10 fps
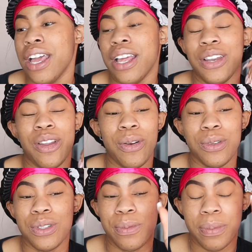no
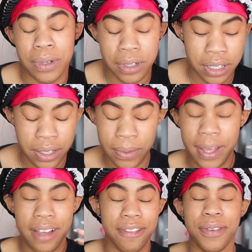super cute
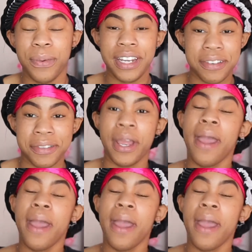outfit, whatever.